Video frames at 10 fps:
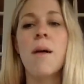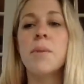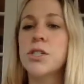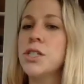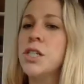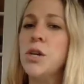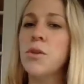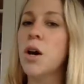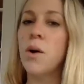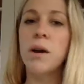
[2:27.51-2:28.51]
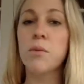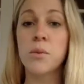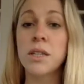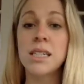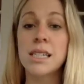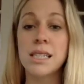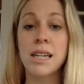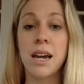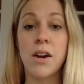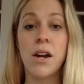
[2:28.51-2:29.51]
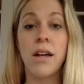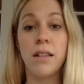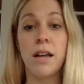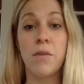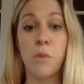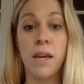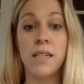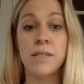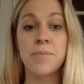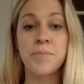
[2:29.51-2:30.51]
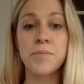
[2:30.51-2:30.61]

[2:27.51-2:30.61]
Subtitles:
But just so you know, it really doesn't carry a lot of weight.